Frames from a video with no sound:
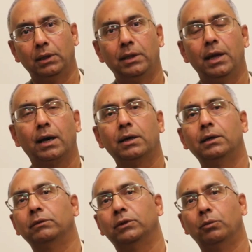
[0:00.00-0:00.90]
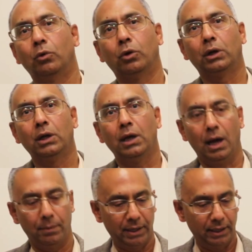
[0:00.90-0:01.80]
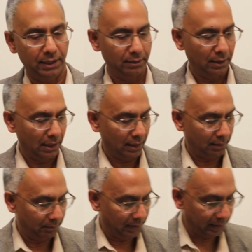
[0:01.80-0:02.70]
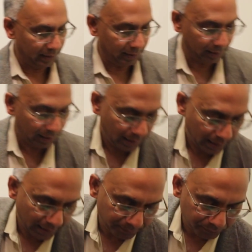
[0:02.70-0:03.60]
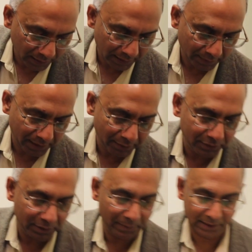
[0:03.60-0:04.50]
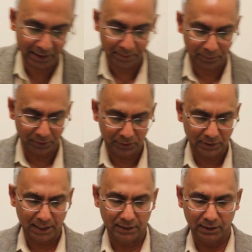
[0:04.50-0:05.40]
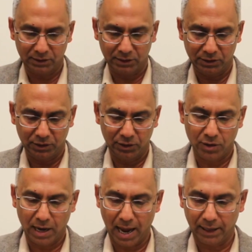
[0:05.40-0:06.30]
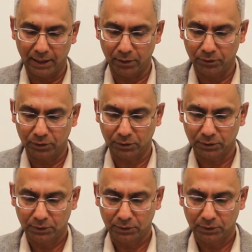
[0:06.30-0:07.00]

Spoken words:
They occur with a more abundant material. Let me give you some examples, and this is in your handout.